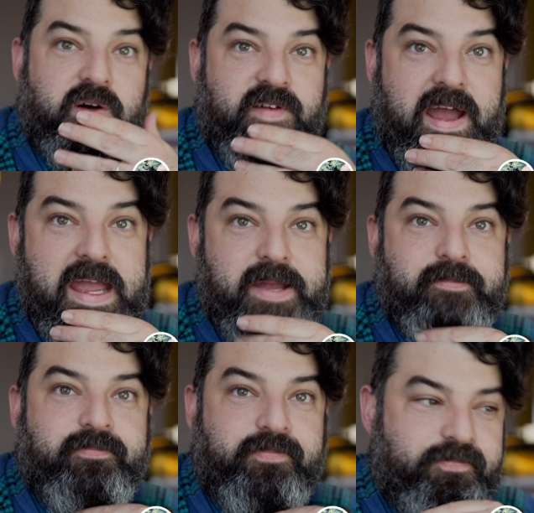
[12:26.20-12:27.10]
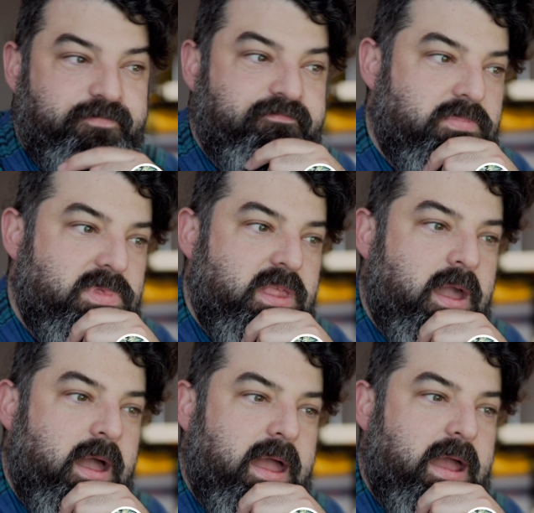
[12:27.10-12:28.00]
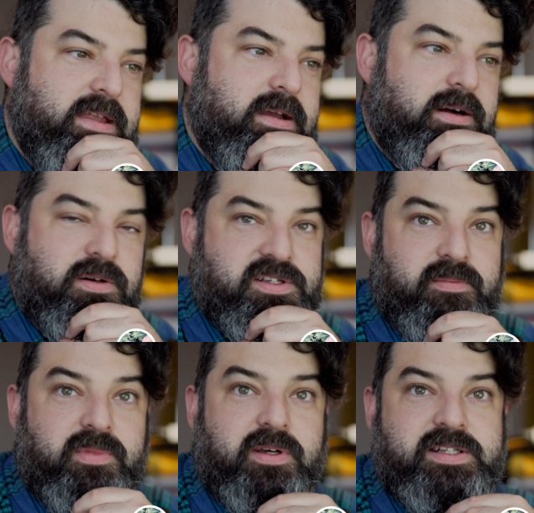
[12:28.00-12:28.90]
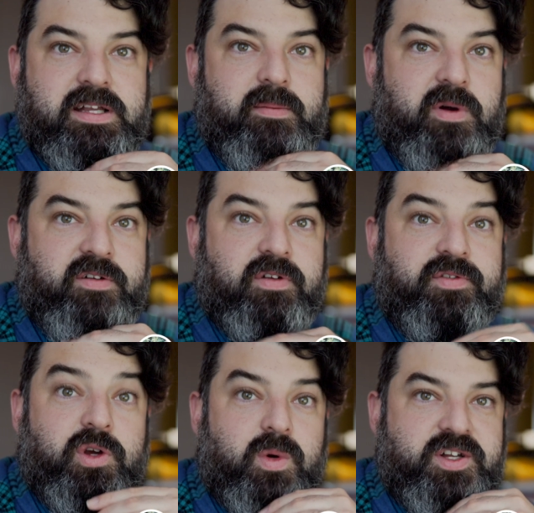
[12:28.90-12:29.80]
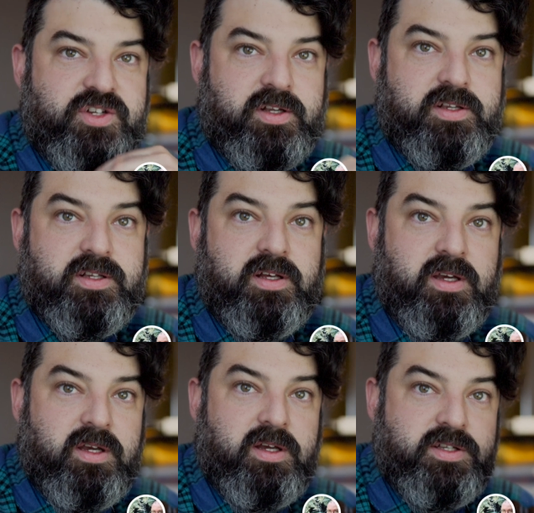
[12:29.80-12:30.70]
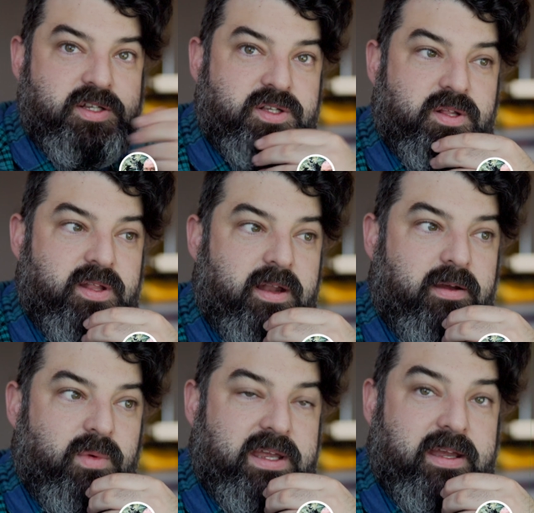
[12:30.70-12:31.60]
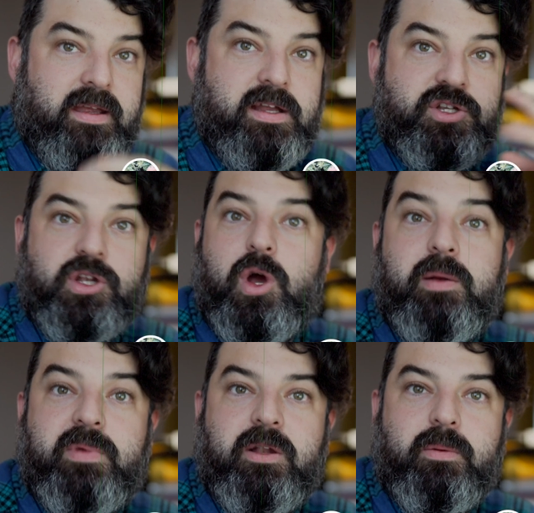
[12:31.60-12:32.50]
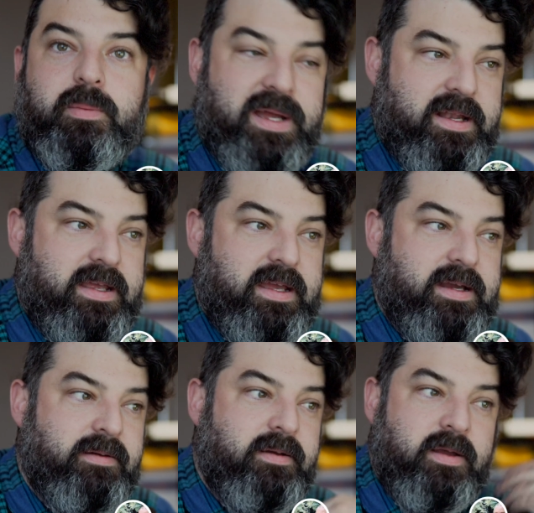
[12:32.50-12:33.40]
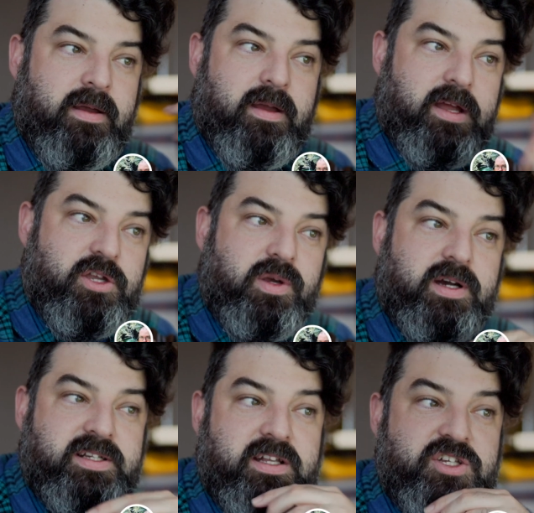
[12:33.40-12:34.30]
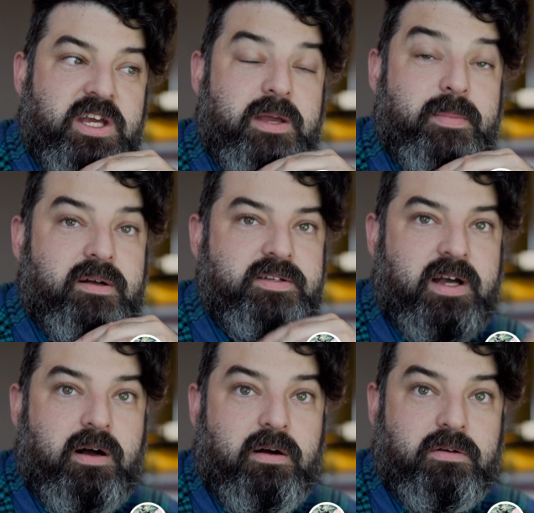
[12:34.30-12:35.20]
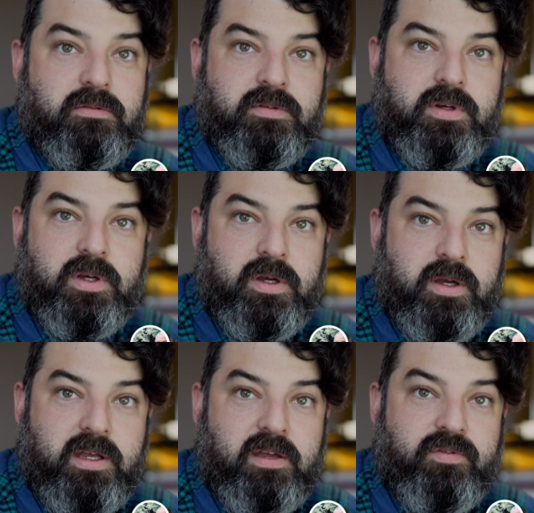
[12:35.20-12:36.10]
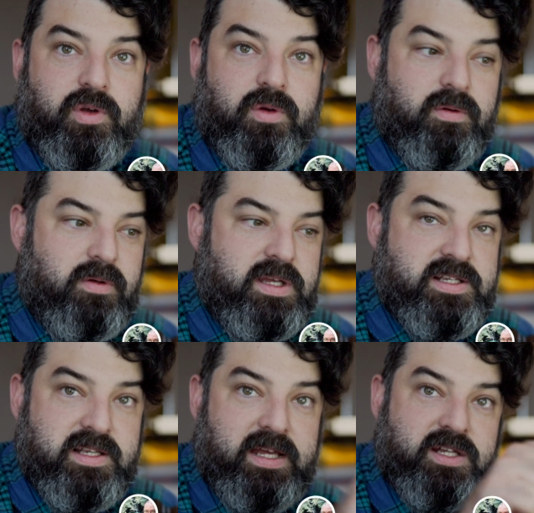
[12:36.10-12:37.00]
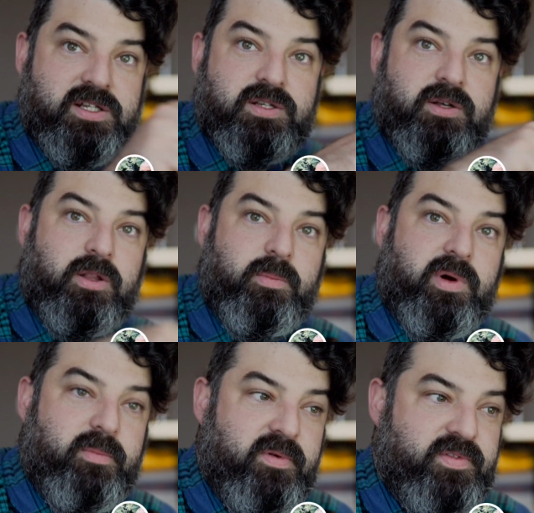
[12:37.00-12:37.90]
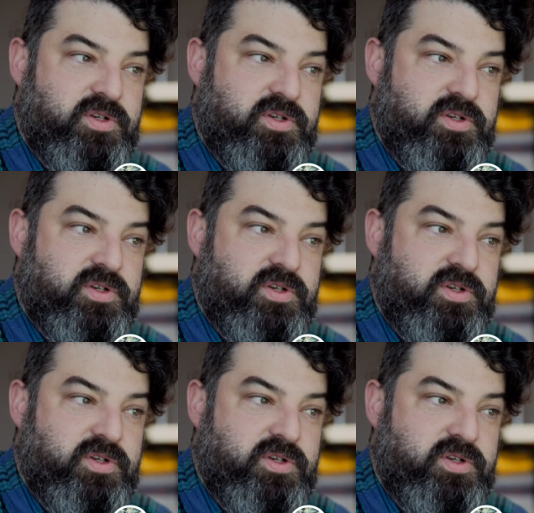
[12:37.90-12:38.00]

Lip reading: of A. And yeah, I asked him, I sent him over a few questions just so that we can get to know him a little bit better here, and you guys can check him out. I'll give you his links on the bottom of the